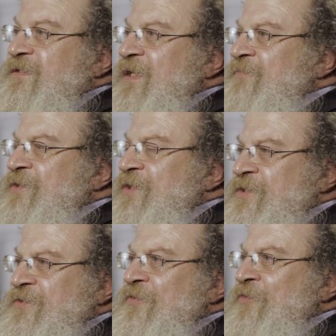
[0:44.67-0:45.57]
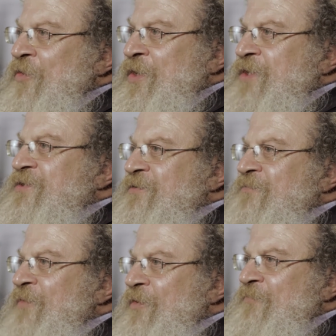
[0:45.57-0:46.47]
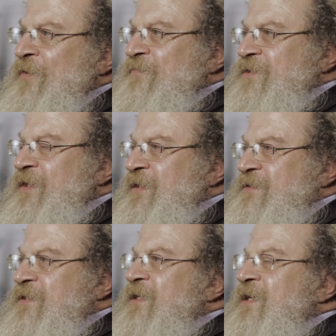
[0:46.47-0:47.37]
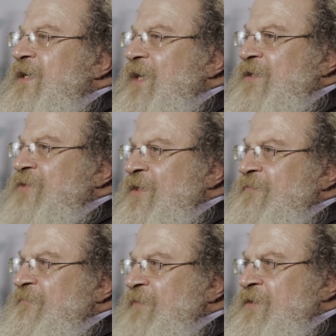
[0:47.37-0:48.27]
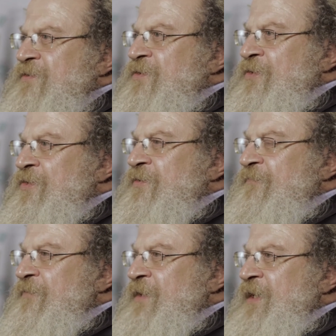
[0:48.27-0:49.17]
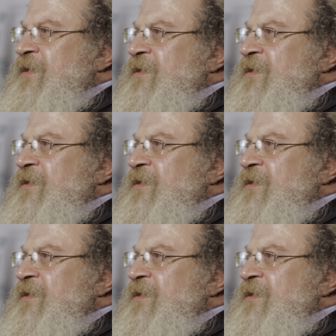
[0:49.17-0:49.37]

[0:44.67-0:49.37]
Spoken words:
same traditional knowledge on both sides. And trying to find a solution for that